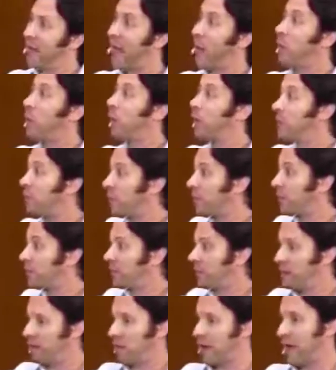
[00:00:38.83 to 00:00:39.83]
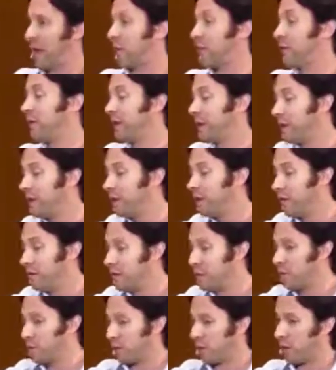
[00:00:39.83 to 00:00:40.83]
how we perceive it, how it's
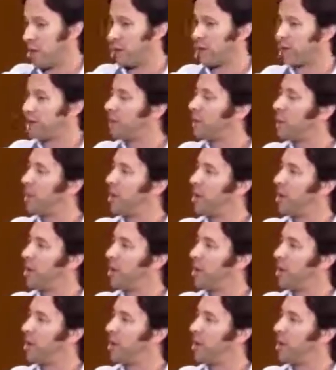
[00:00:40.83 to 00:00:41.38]
individualized